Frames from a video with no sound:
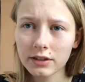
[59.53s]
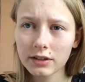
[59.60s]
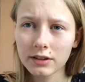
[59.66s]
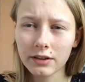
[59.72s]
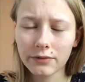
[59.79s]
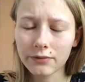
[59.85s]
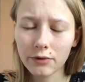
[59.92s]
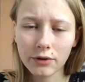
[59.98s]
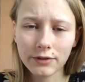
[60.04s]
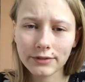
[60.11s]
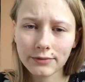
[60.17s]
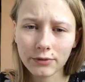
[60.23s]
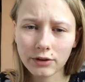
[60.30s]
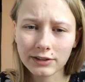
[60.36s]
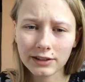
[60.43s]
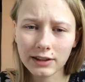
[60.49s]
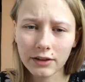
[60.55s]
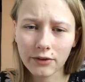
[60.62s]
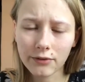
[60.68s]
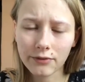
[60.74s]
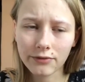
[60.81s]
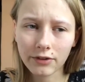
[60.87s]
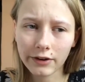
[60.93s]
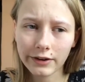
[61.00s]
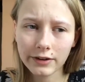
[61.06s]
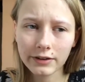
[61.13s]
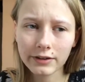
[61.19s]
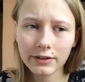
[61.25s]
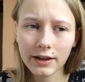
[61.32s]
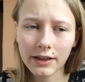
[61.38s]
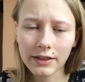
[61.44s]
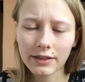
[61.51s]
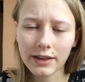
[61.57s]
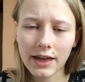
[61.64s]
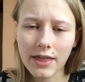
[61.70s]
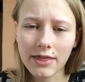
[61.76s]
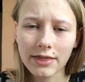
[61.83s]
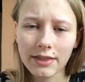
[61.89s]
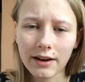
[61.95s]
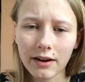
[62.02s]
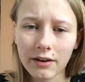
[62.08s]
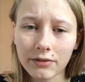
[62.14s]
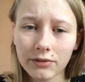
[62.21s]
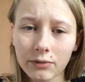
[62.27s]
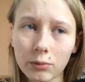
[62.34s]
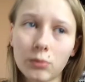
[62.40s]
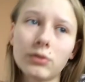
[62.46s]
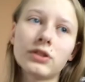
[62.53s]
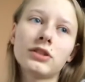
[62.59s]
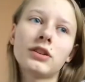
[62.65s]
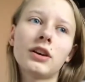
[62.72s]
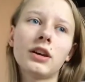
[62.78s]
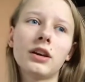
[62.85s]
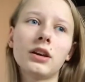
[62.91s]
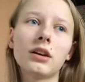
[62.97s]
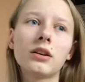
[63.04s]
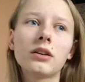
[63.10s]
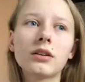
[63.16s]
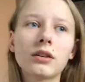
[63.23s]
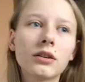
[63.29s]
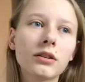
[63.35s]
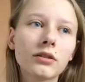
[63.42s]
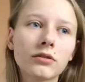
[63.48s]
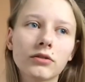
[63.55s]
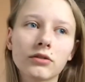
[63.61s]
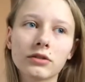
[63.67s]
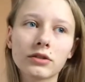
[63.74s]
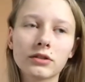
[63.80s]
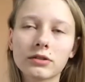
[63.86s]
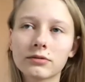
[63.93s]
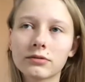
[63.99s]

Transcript: firstly they were fired, and then afterwards they just